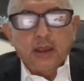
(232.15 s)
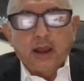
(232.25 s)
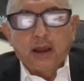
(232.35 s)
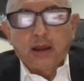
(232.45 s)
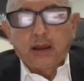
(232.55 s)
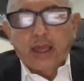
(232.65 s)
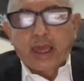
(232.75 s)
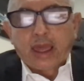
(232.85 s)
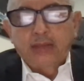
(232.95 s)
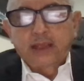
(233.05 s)

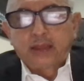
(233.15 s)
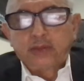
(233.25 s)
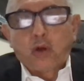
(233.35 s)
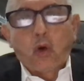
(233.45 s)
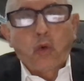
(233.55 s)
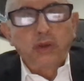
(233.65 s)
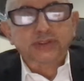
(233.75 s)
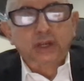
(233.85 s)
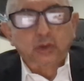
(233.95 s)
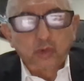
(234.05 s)
and
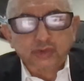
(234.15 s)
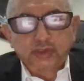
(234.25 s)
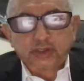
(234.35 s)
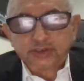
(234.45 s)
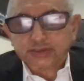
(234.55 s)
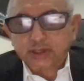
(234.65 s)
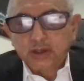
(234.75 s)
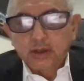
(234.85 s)
always the losers